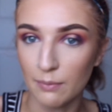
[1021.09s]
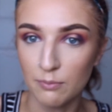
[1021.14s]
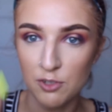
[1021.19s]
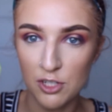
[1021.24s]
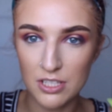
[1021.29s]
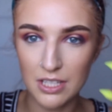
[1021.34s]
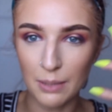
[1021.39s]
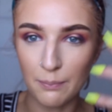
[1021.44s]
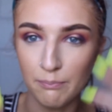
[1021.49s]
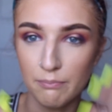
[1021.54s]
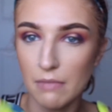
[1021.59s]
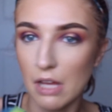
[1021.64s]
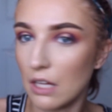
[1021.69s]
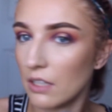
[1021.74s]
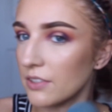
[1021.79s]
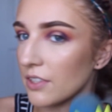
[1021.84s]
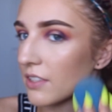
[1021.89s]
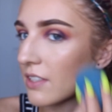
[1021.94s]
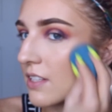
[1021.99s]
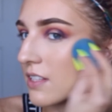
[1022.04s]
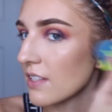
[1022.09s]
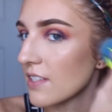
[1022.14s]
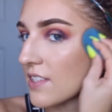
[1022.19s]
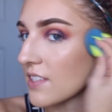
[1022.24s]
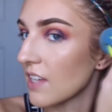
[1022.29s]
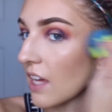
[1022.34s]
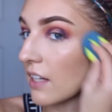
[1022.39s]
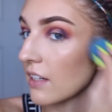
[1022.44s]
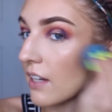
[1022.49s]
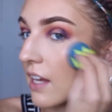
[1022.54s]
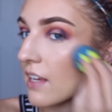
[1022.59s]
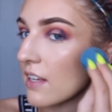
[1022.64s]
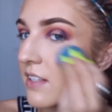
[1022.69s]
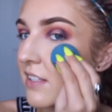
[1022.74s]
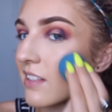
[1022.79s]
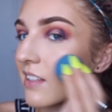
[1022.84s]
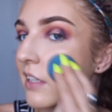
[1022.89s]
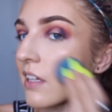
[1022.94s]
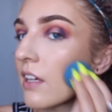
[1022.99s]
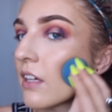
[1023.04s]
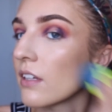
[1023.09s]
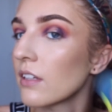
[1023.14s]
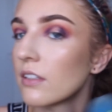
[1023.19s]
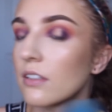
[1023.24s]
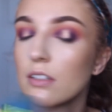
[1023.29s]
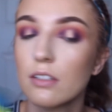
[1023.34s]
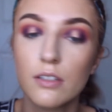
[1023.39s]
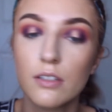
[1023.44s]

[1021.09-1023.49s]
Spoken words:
just meld into the skin nicely.